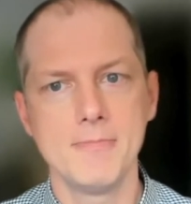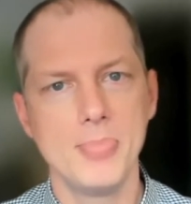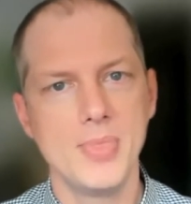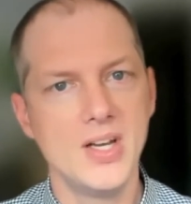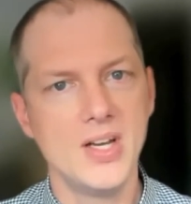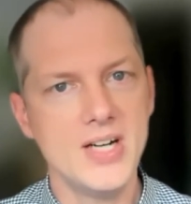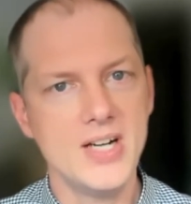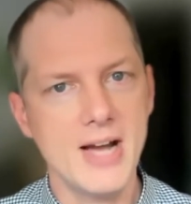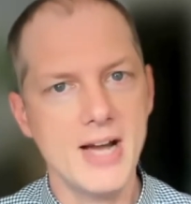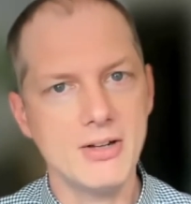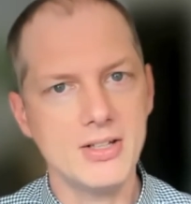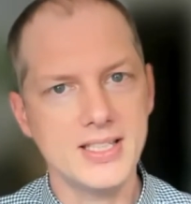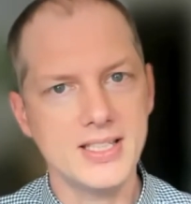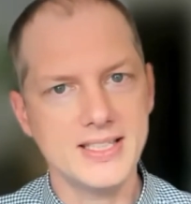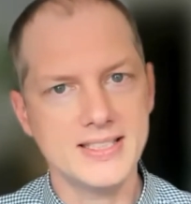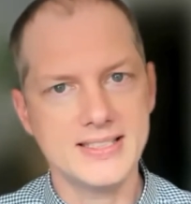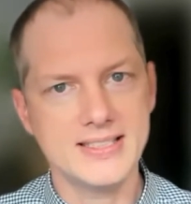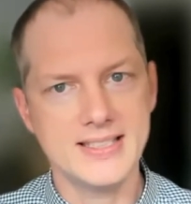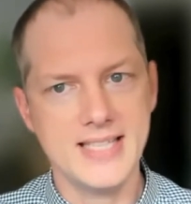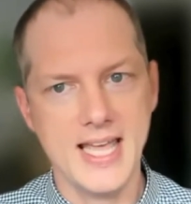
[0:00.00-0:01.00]
There are now at
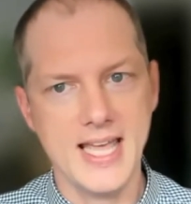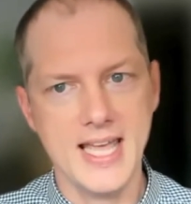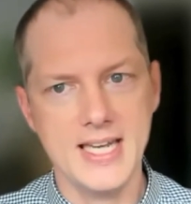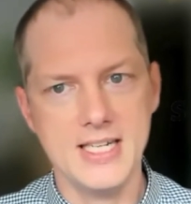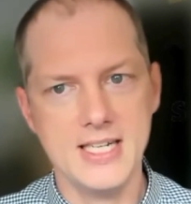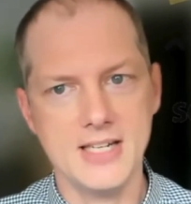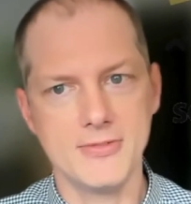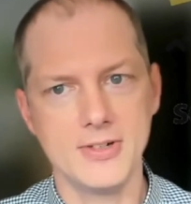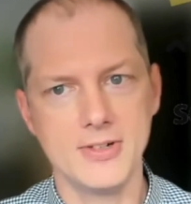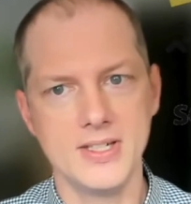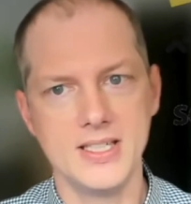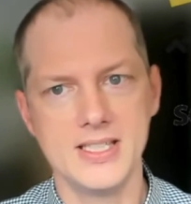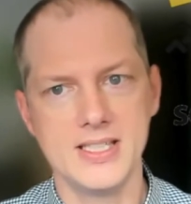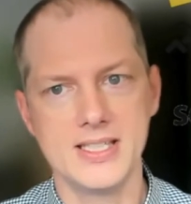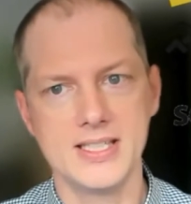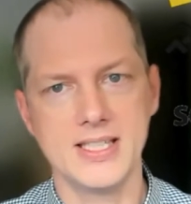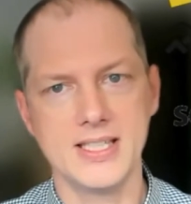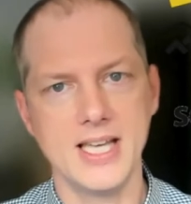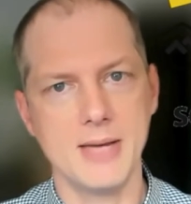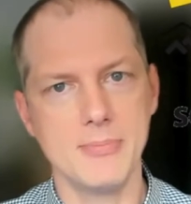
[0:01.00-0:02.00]
least 10
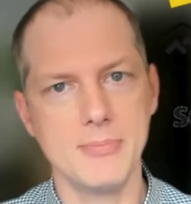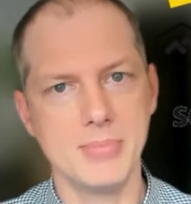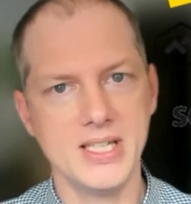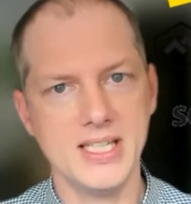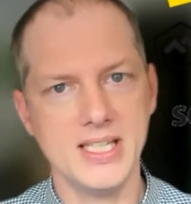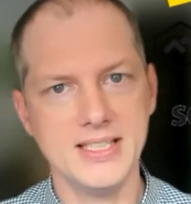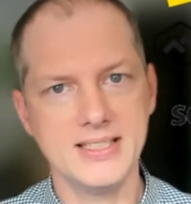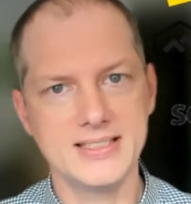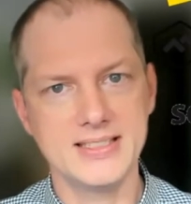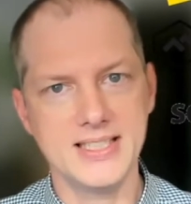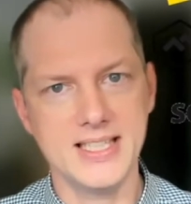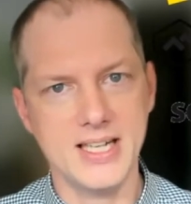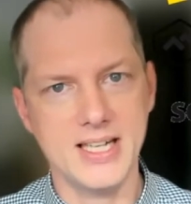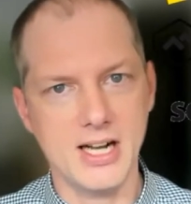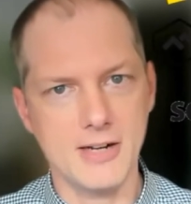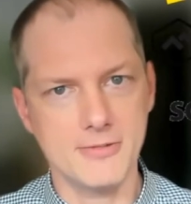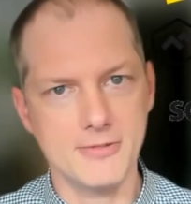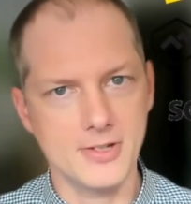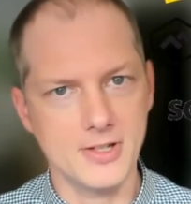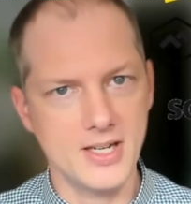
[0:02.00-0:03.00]
different companies that
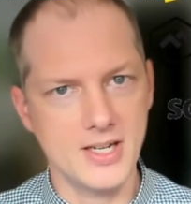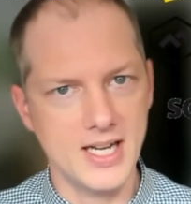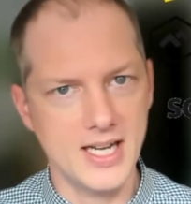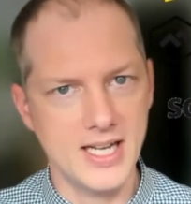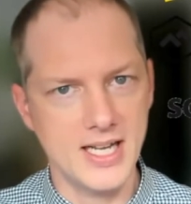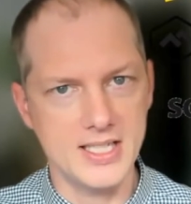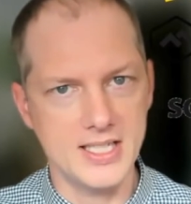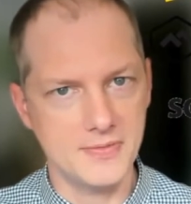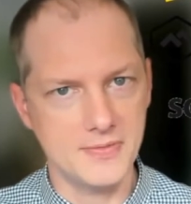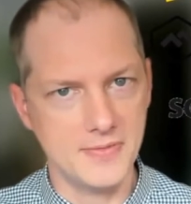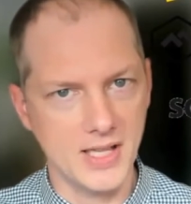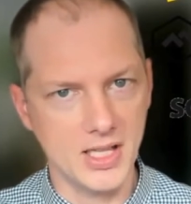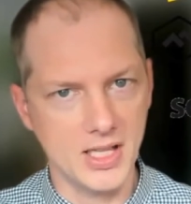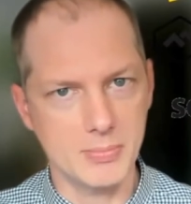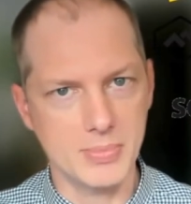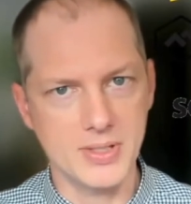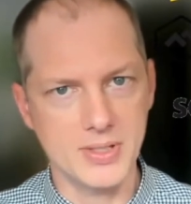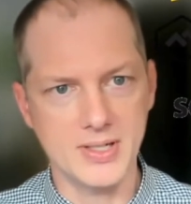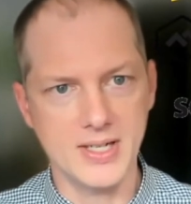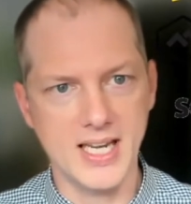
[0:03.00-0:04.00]
offer a
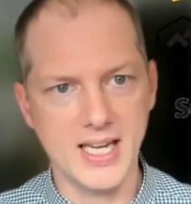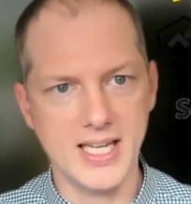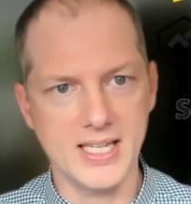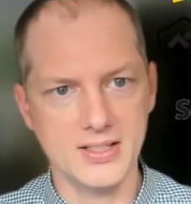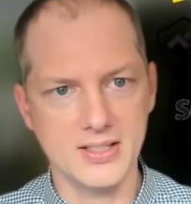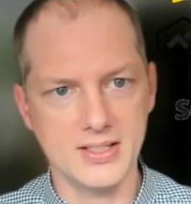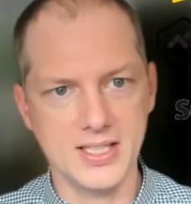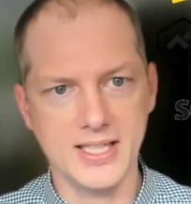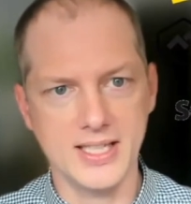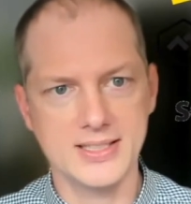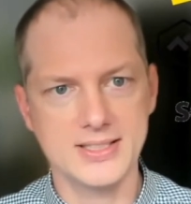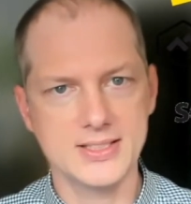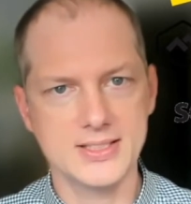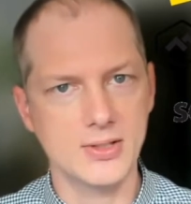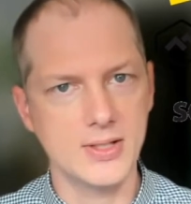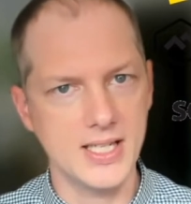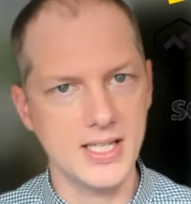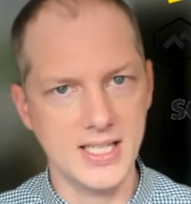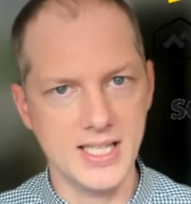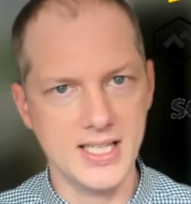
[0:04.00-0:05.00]
developer analytics
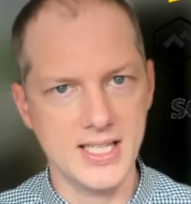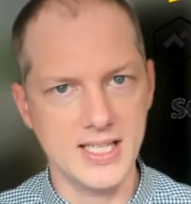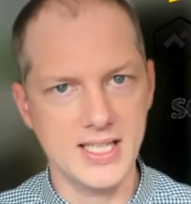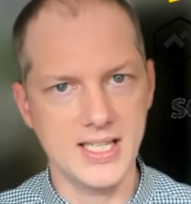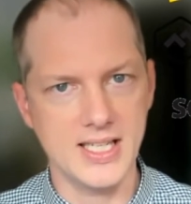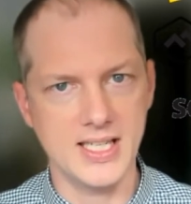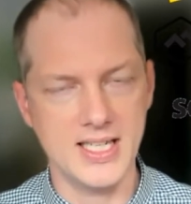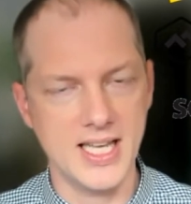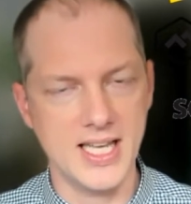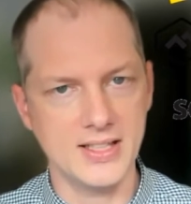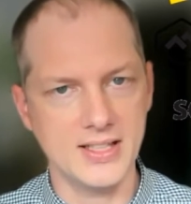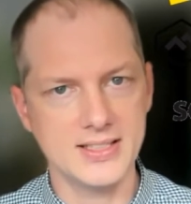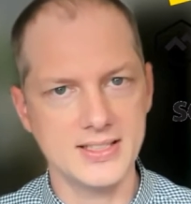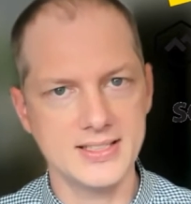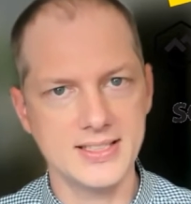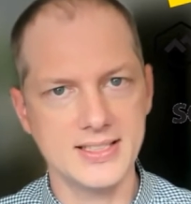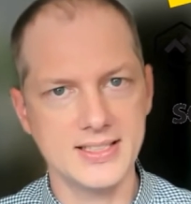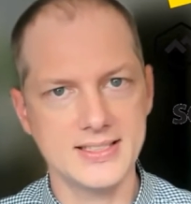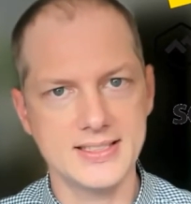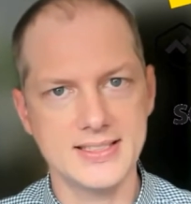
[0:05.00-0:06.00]
or a Git
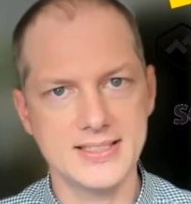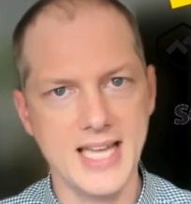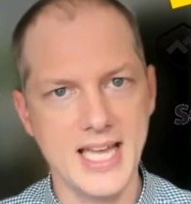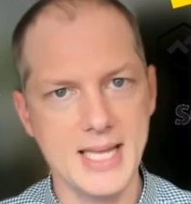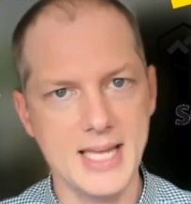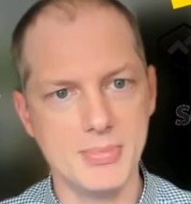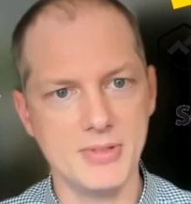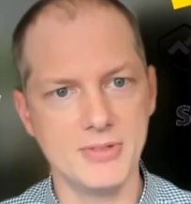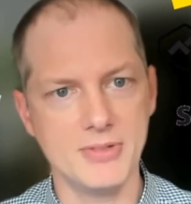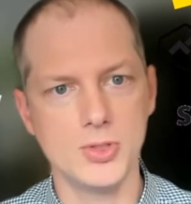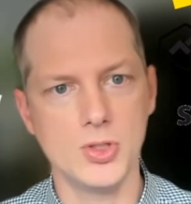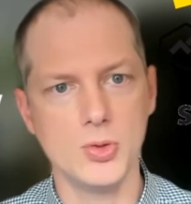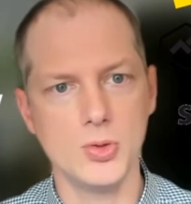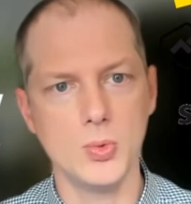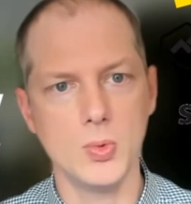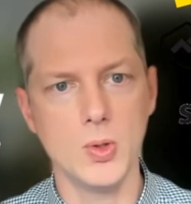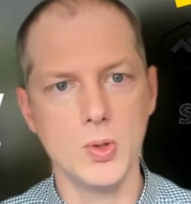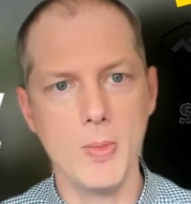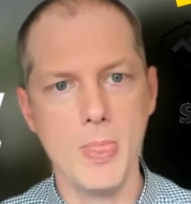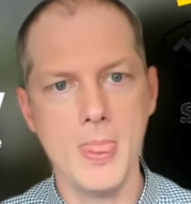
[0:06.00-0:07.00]
analysis type of
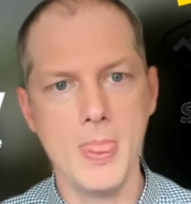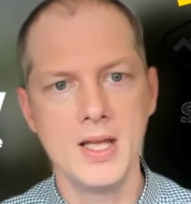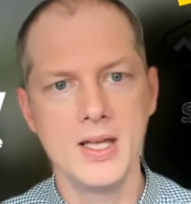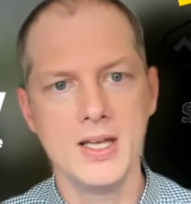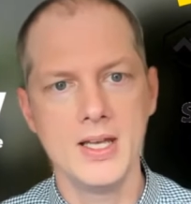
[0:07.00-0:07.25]
tool.